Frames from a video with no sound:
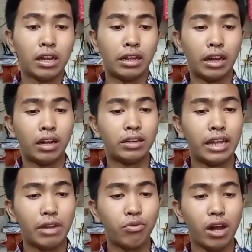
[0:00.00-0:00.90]
yeah,
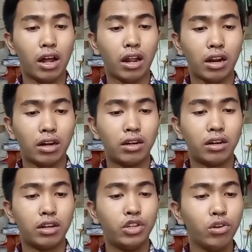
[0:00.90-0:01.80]
that we
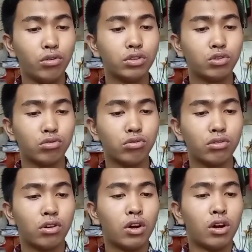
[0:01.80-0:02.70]
are used to